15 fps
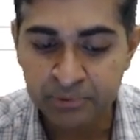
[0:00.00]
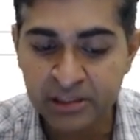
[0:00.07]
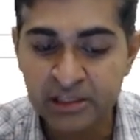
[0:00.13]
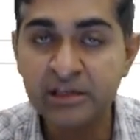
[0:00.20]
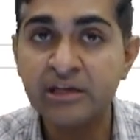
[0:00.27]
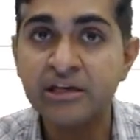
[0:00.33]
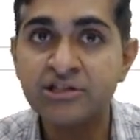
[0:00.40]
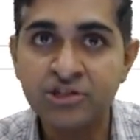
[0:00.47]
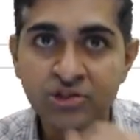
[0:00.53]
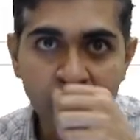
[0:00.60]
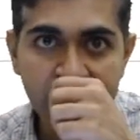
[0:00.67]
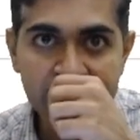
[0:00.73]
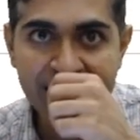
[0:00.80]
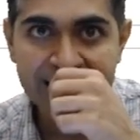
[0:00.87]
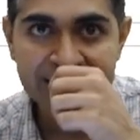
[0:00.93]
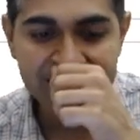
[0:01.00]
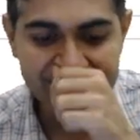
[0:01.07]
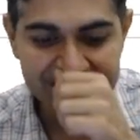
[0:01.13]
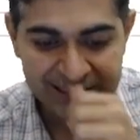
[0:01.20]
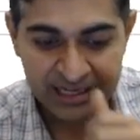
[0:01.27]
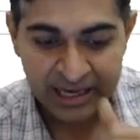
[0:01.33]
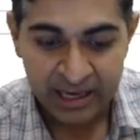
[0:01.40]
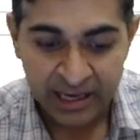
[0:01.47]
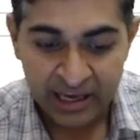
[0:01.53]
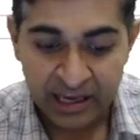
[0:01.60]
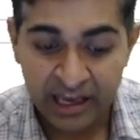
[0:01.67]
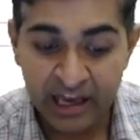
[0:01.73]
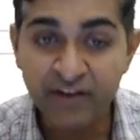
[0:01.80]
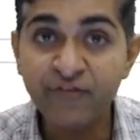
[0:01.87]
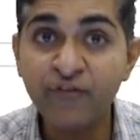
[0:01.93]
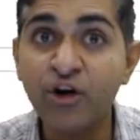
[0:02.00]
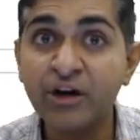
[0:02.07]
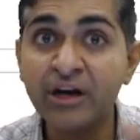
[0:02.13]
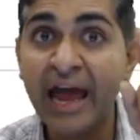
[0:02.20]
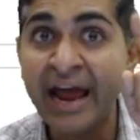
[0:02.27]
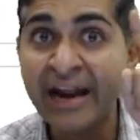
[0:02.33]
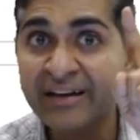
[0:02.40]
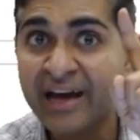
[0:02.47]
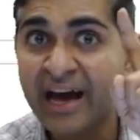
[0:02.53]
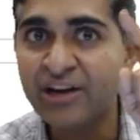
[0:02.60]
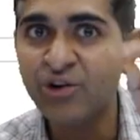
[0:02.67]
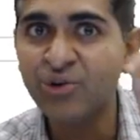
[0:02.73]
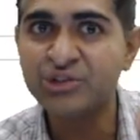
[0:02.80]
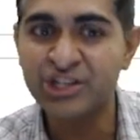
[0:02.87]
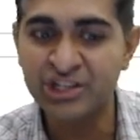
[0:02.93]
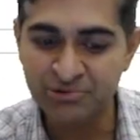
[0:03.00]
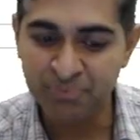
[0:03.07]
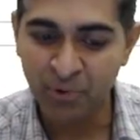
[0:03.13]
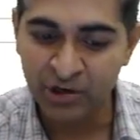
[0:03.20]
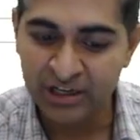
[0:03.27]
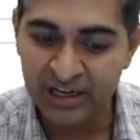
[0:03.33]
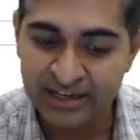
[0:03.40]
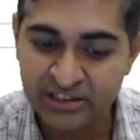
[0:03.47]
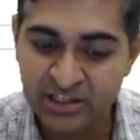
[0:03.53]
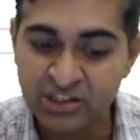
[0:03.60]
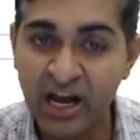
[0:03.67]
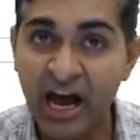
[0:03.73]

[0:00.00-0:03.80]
P is psoriasis, A for ankylosing spondylitis,